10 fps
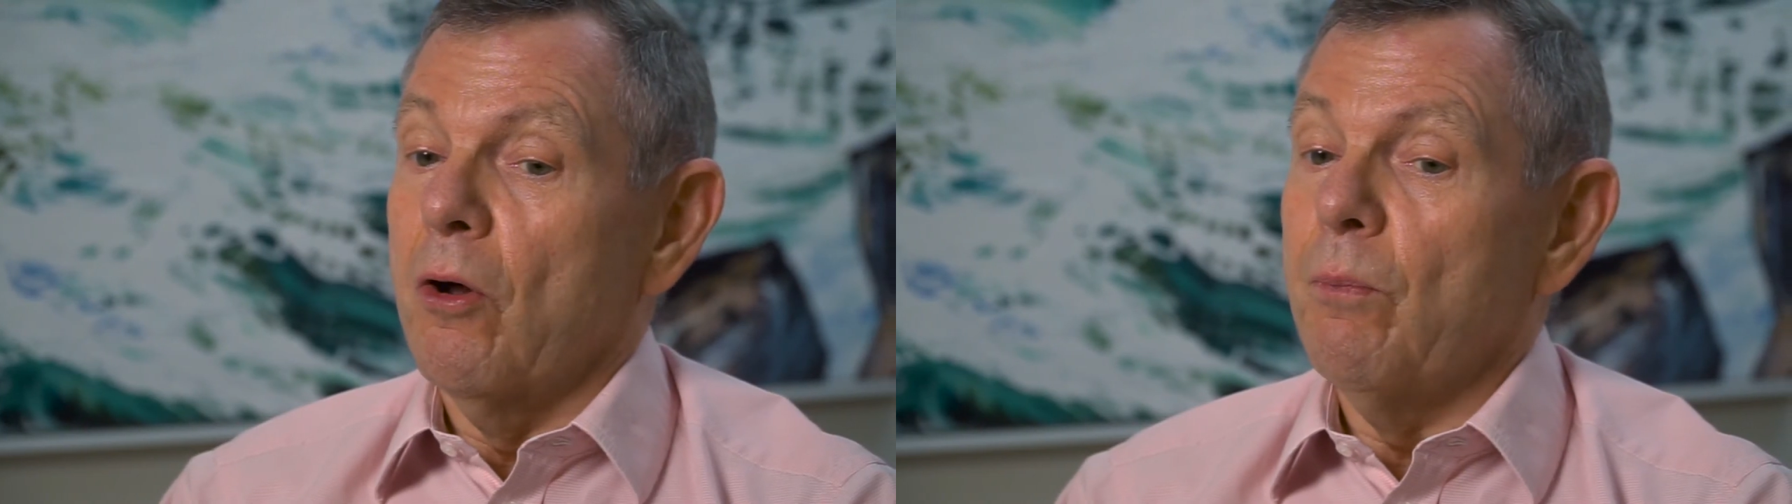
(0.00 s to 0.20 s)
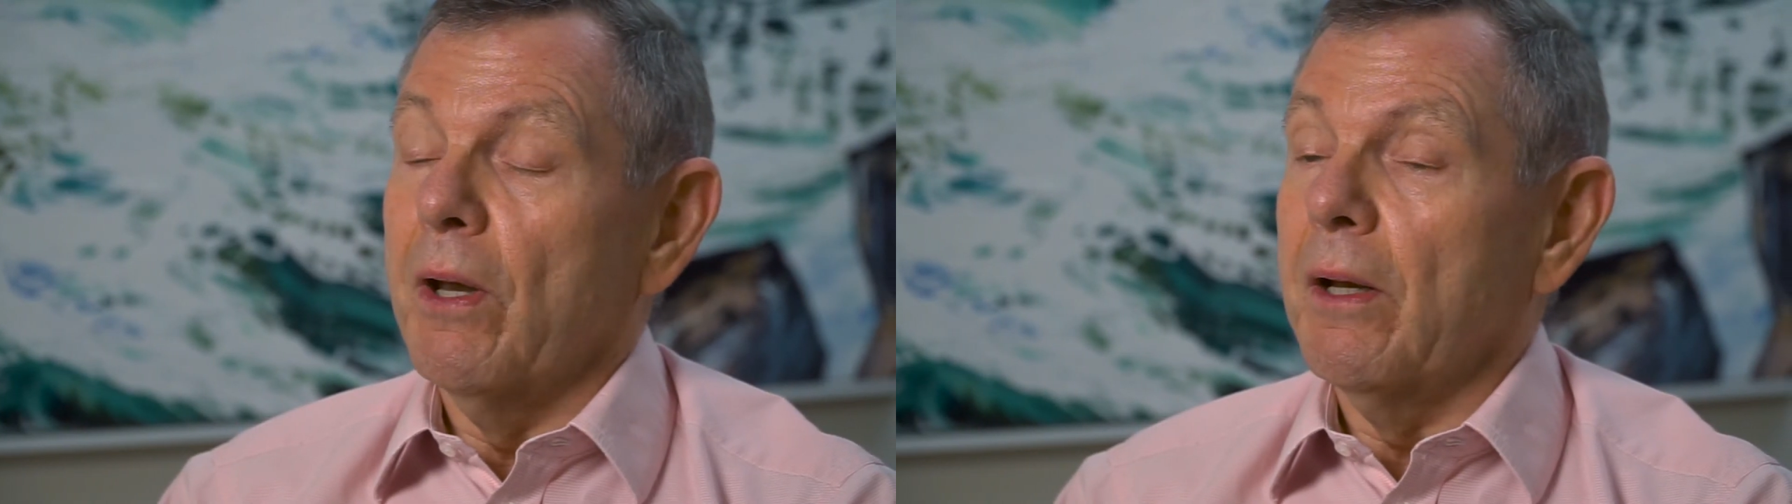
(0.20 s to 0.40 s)

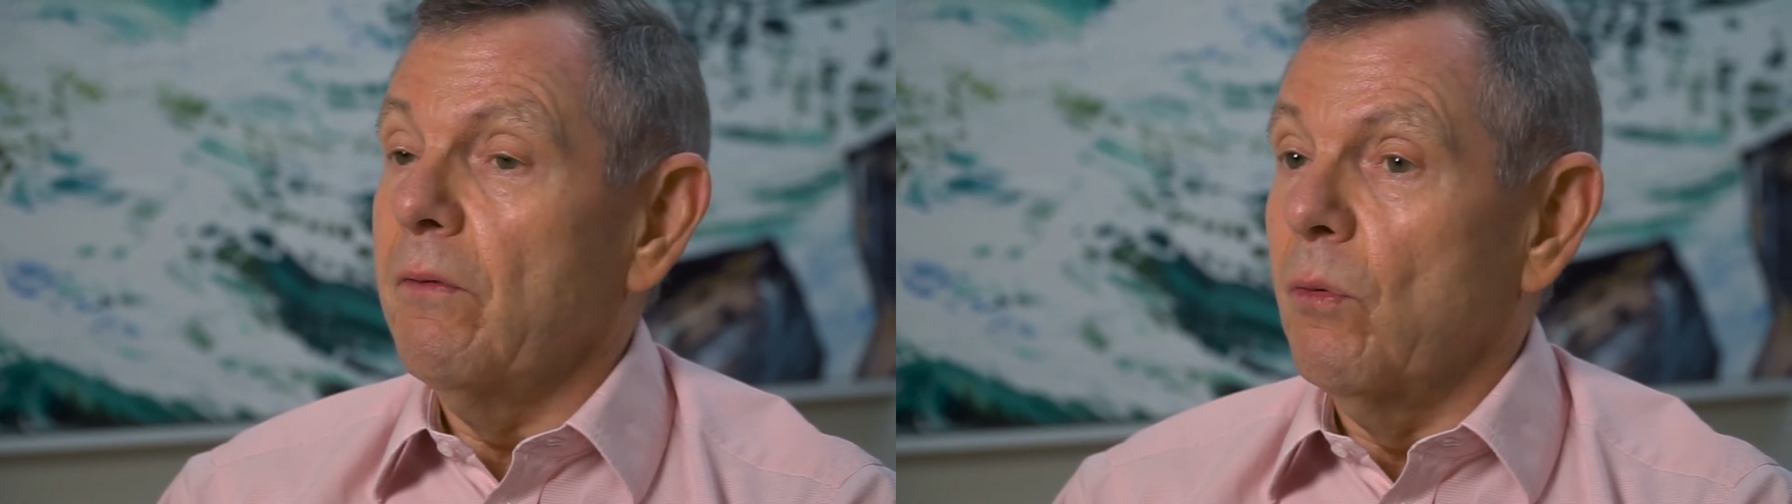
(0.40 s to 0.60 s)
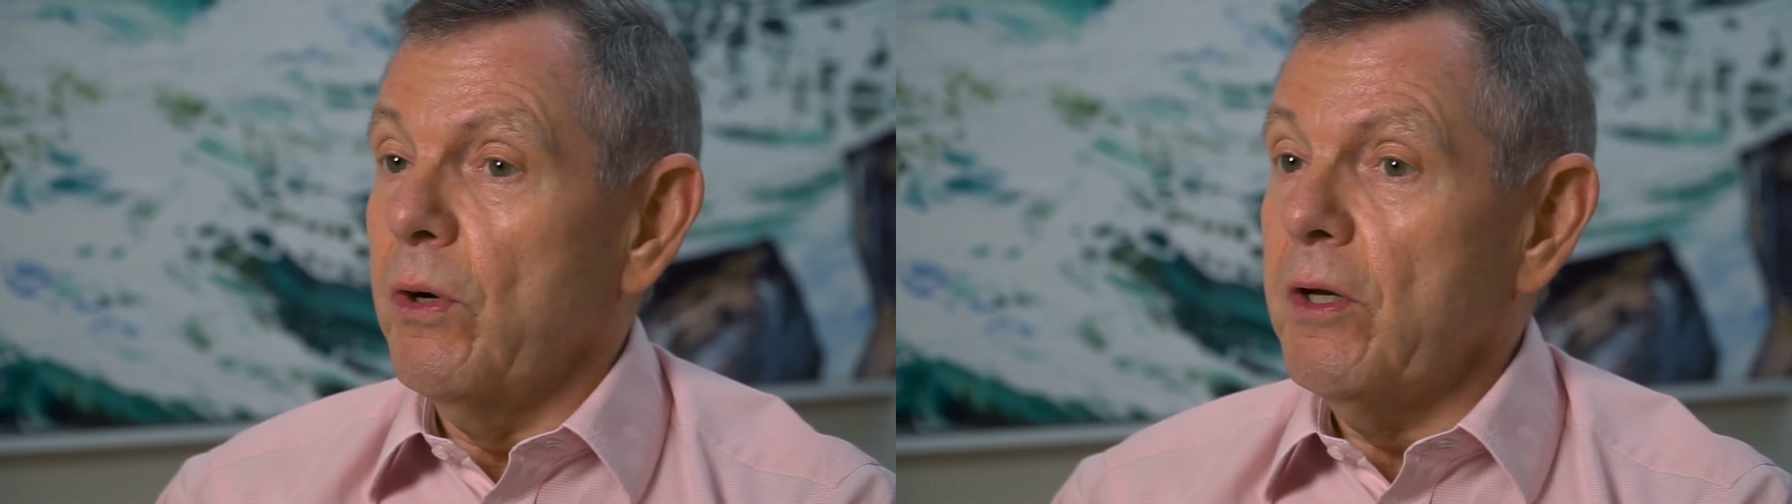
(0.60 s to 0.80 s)
openly
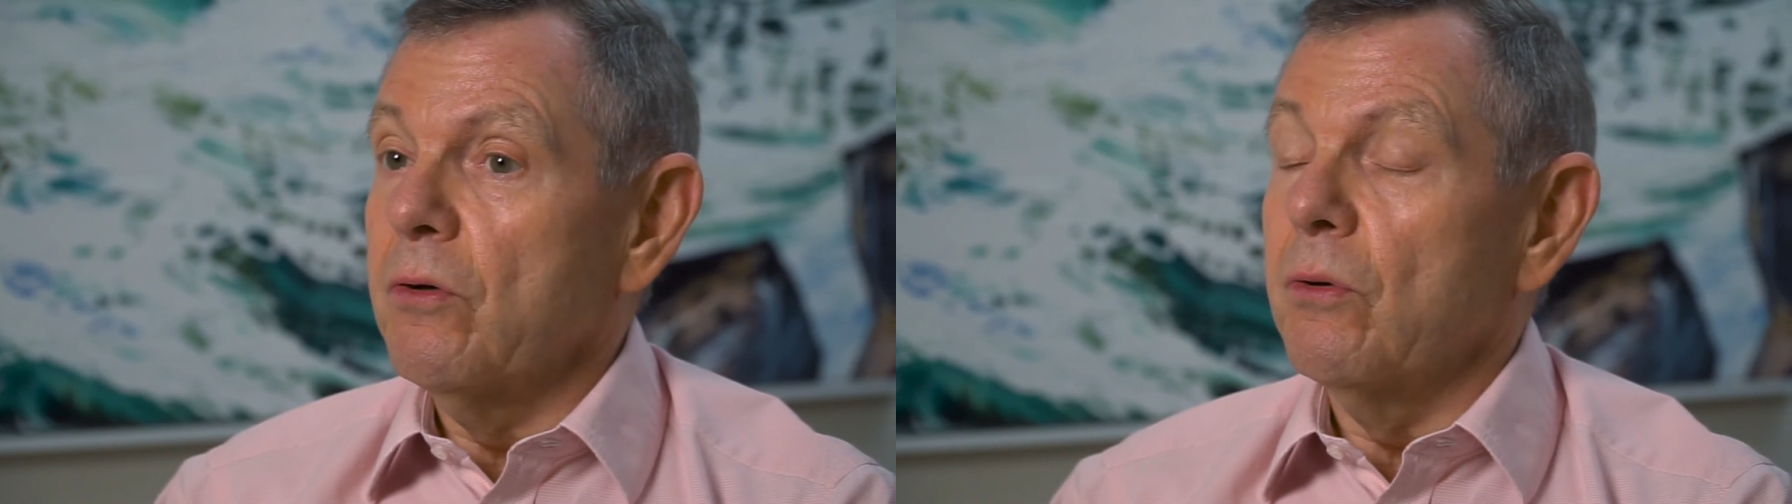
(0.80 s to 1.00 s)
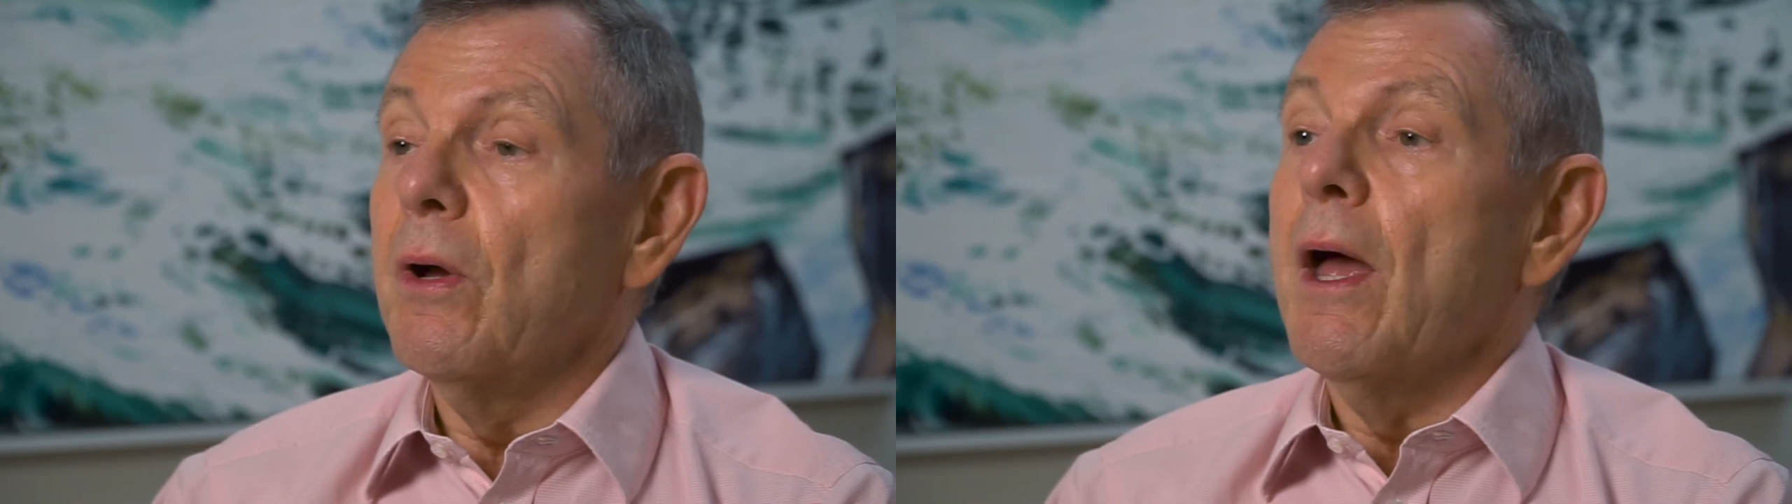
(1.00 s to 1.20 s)
than we
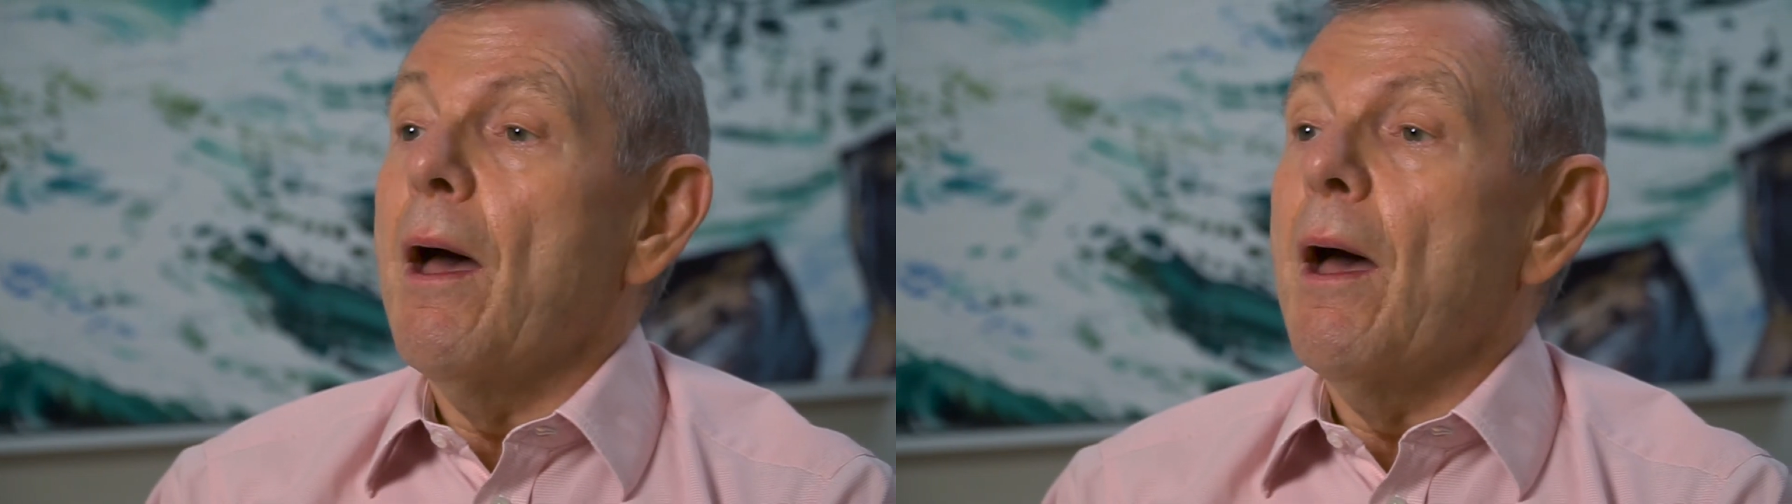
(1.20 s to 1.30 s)
do.